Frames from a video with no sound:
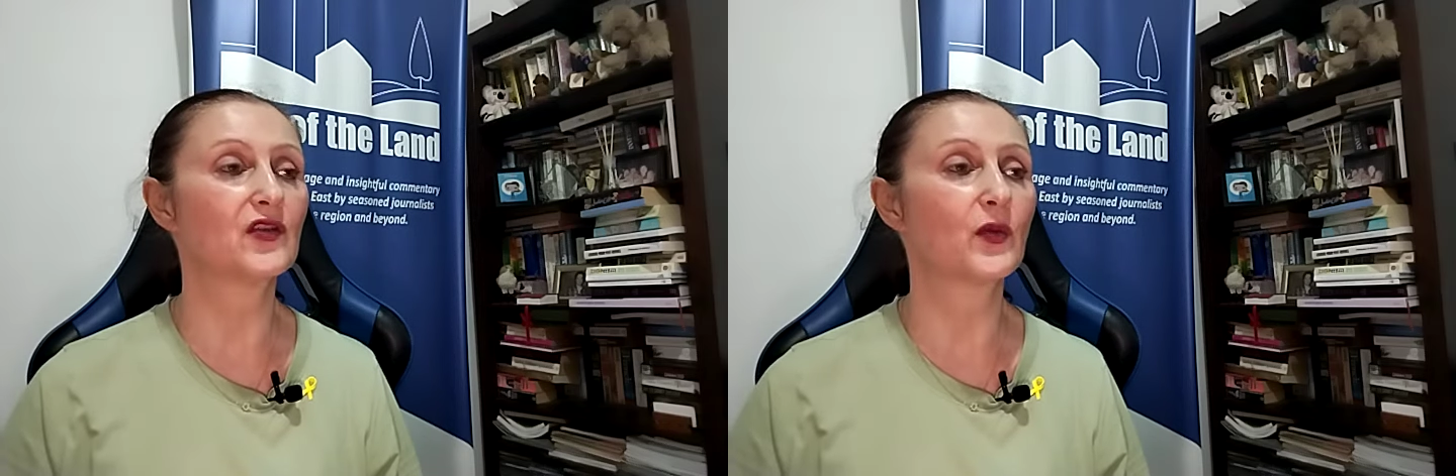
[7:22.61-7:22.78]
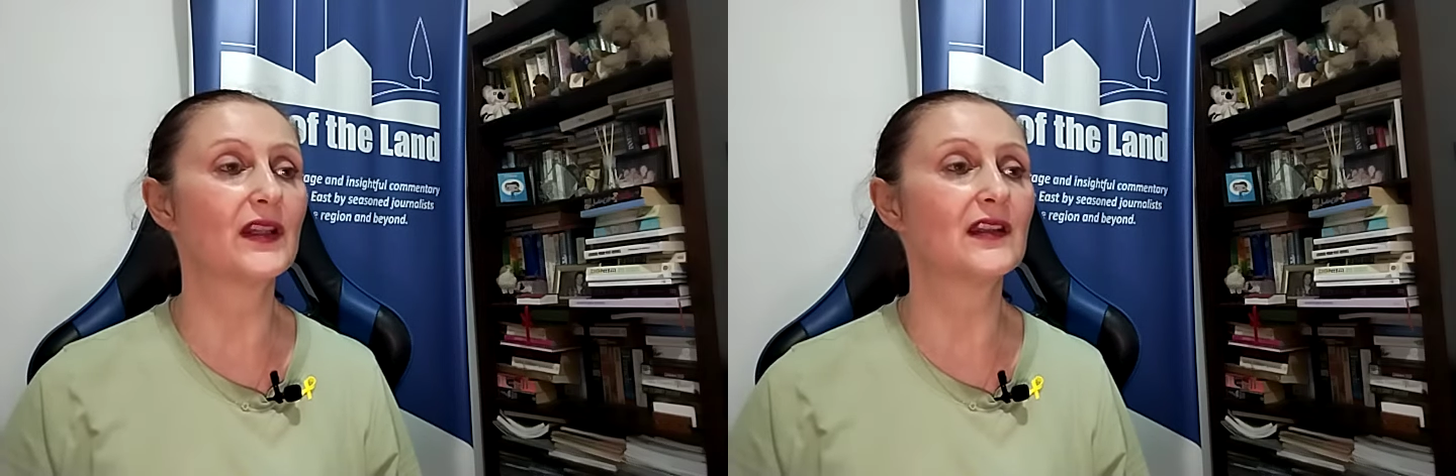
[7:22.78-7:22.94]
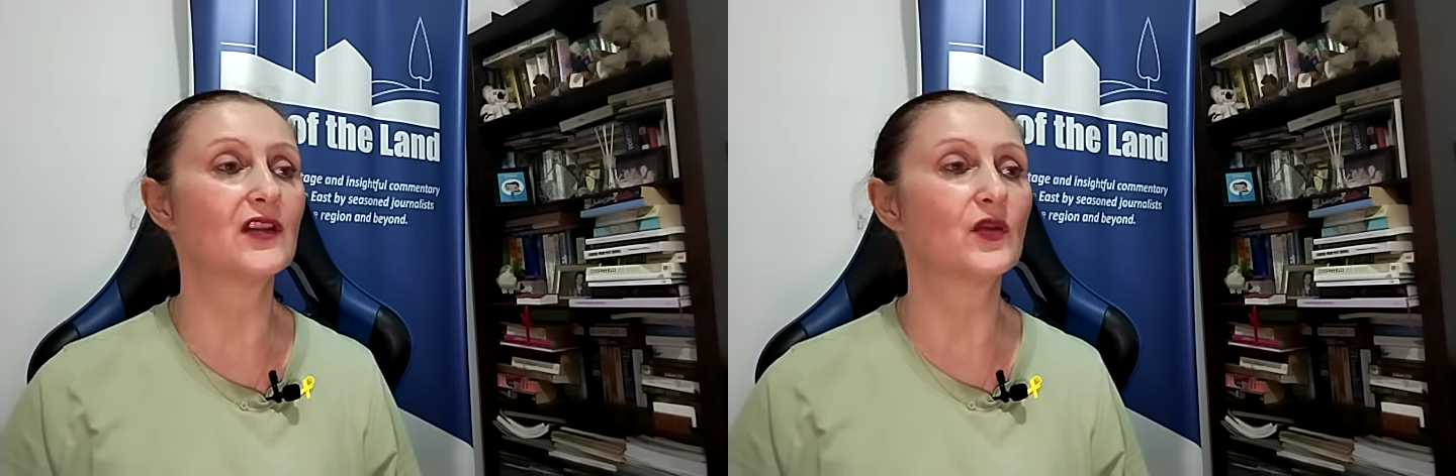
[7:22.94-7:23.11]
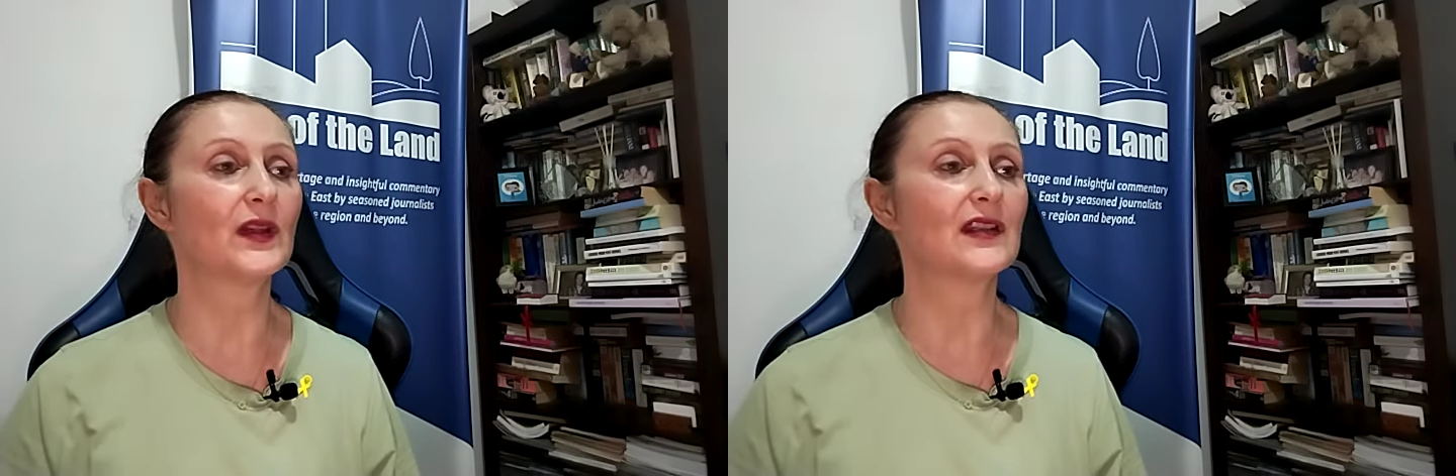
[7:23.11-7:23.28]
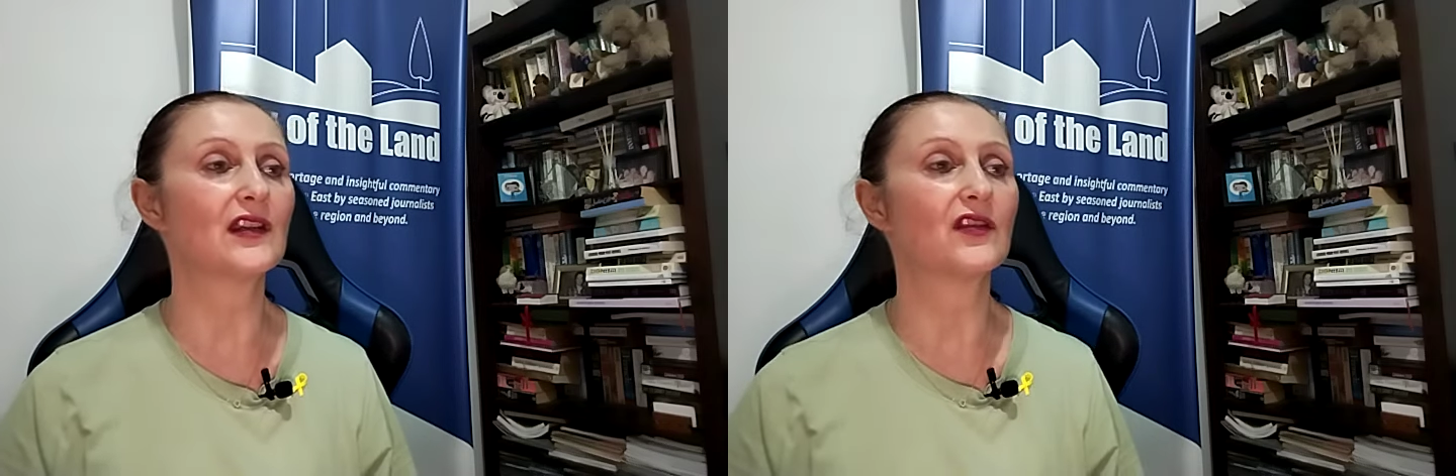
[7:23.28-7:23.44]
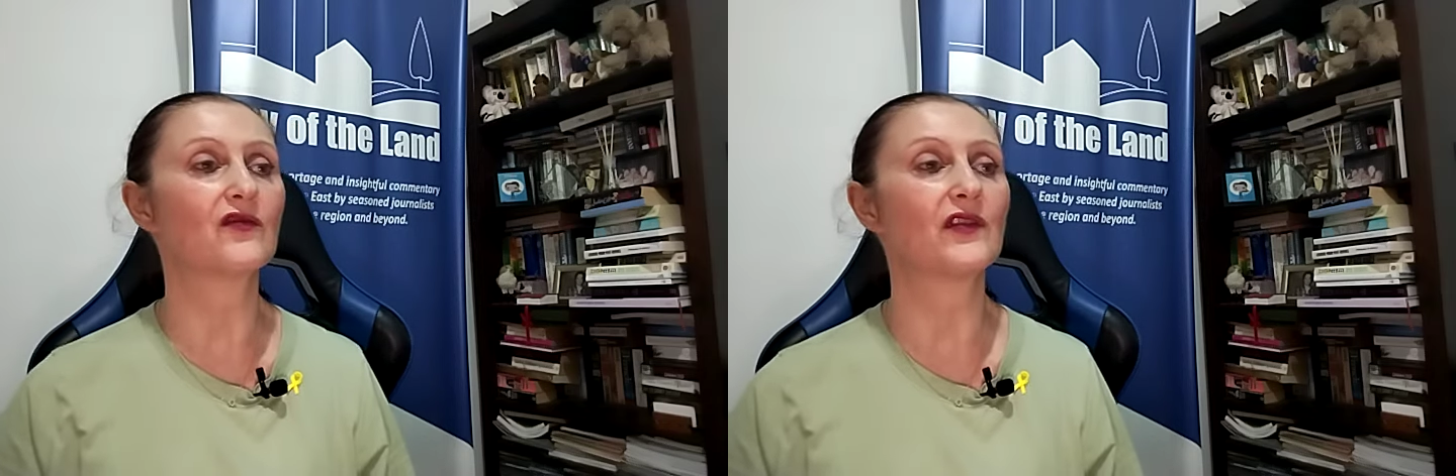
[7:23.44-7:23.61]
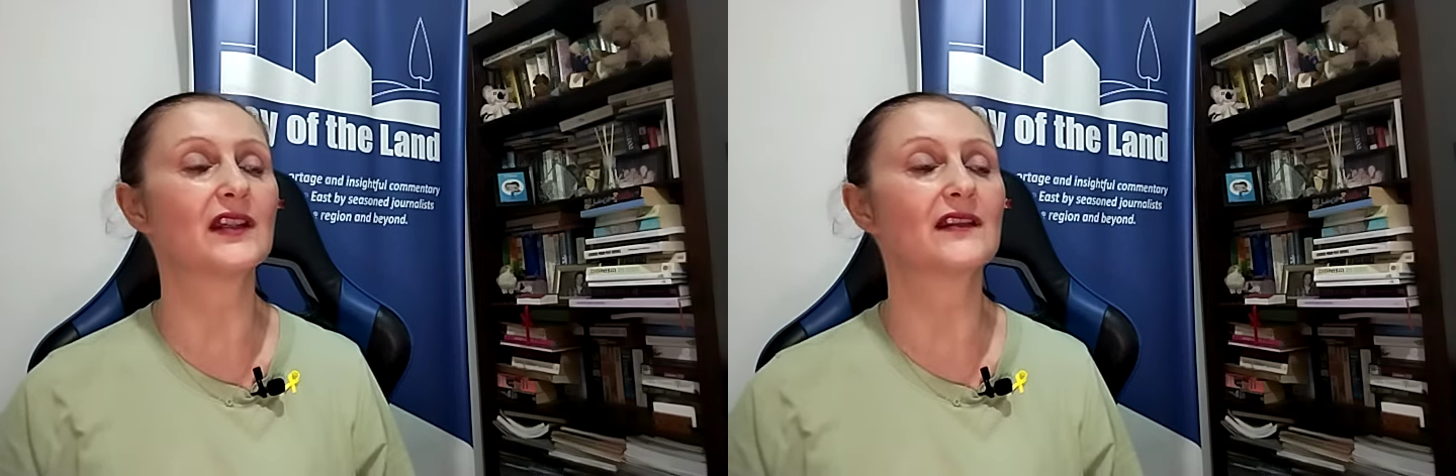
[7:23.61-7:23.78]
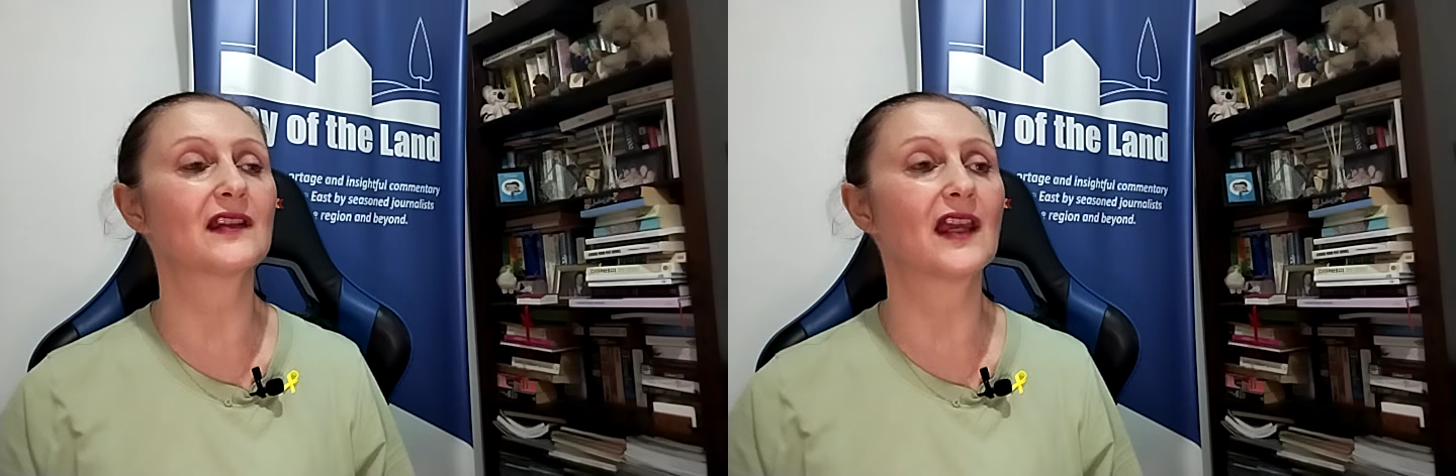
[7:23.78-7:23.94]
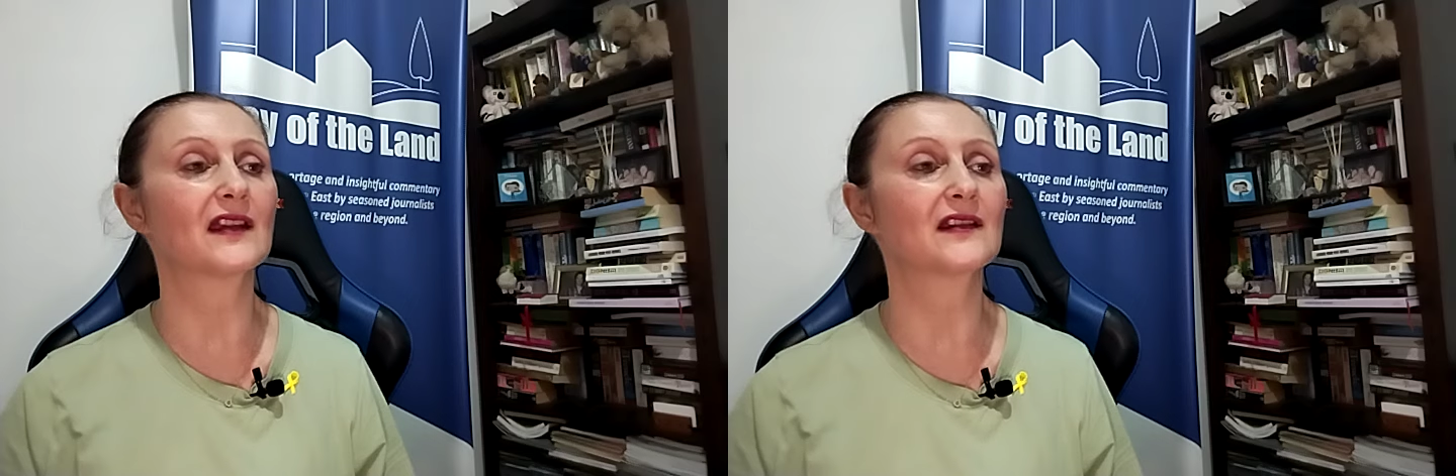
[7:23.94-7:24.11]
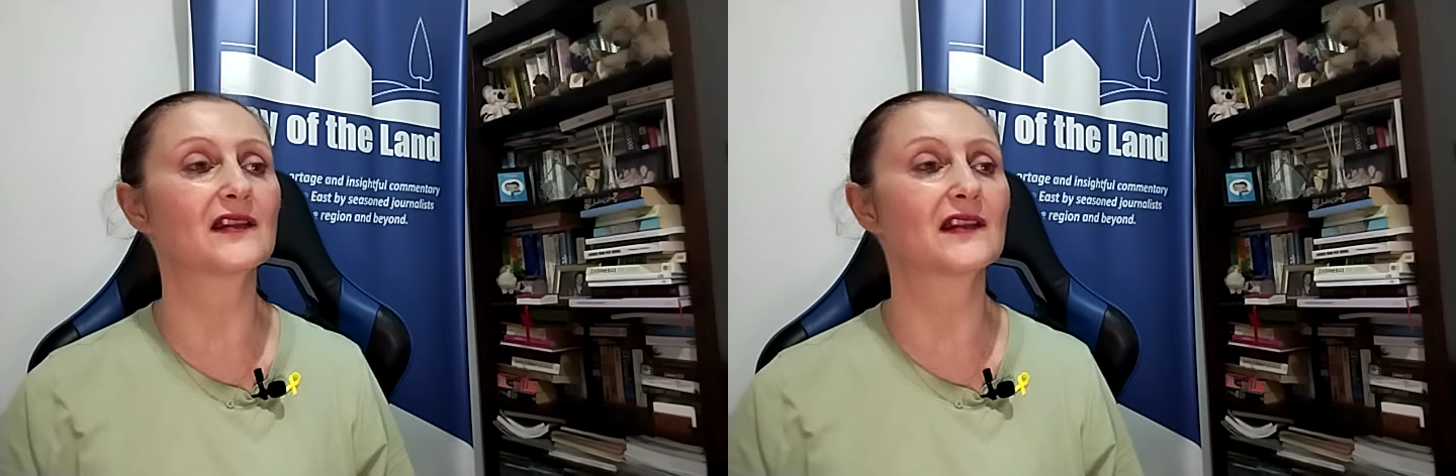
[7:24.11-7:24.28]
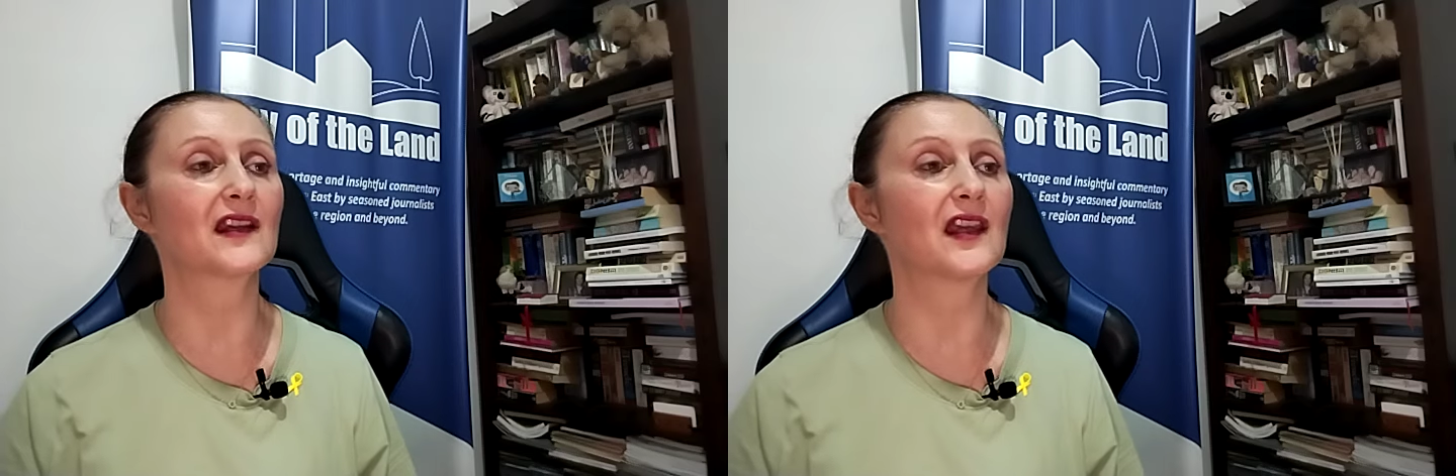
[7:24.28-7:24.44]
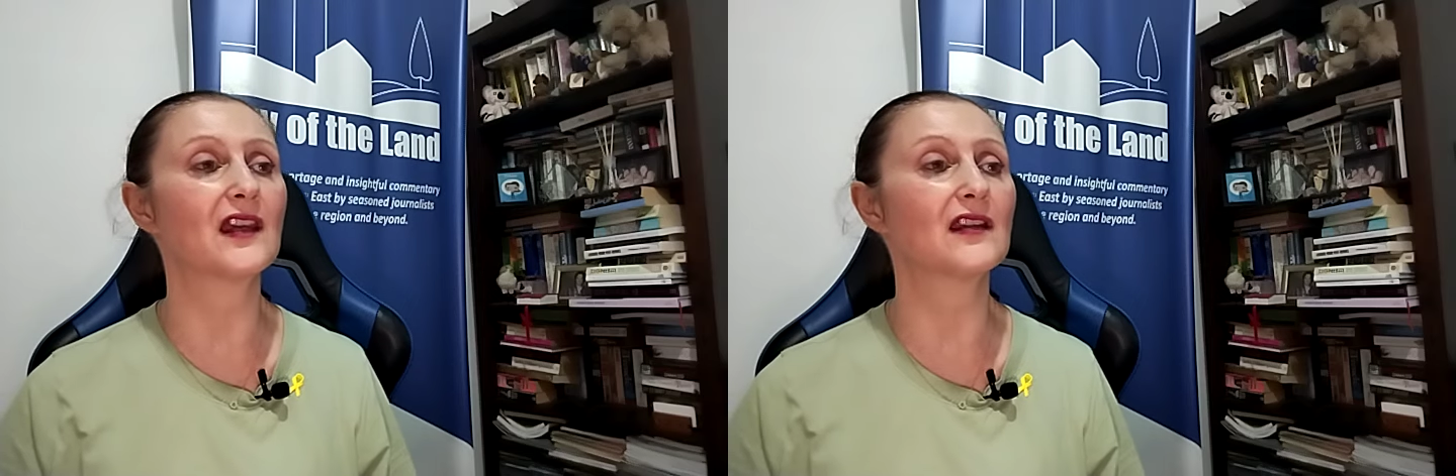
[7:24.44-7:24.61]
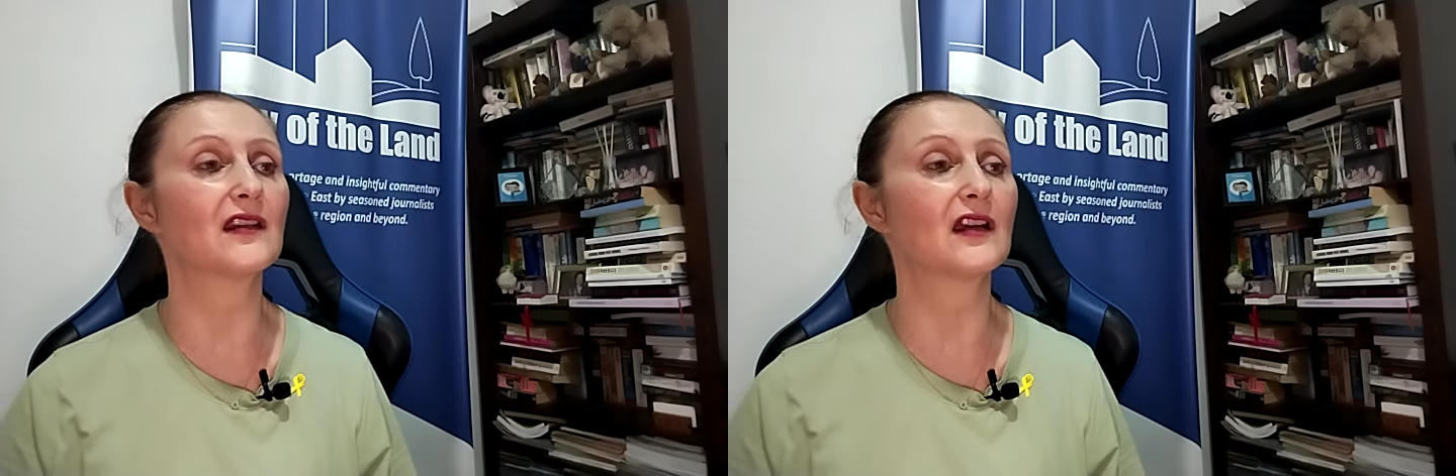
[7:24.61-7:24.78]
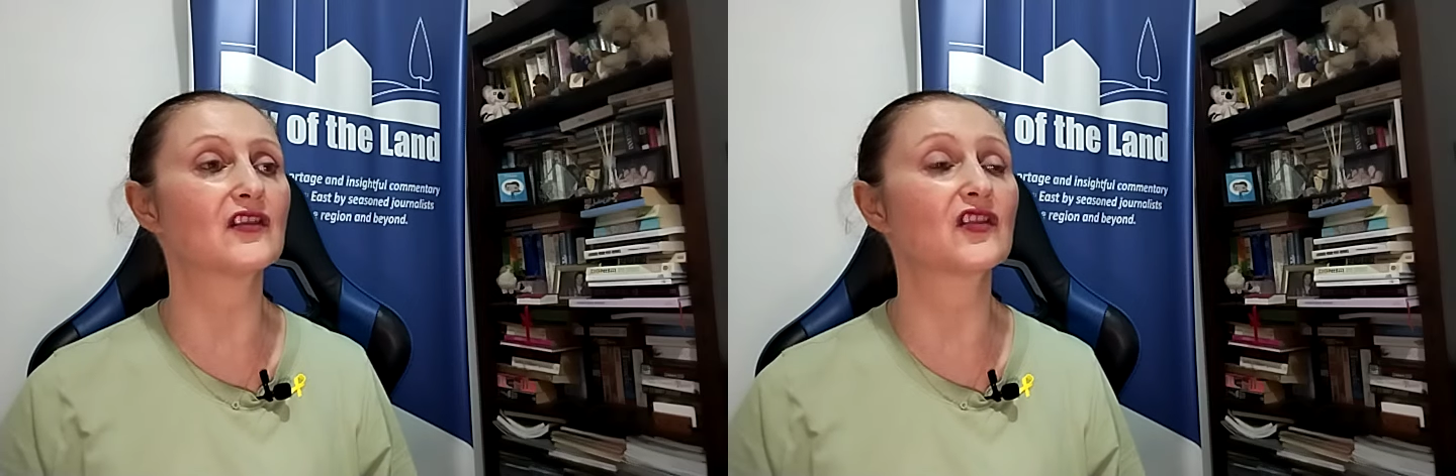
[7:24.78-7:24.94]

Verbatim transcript: 2023 attacks scared,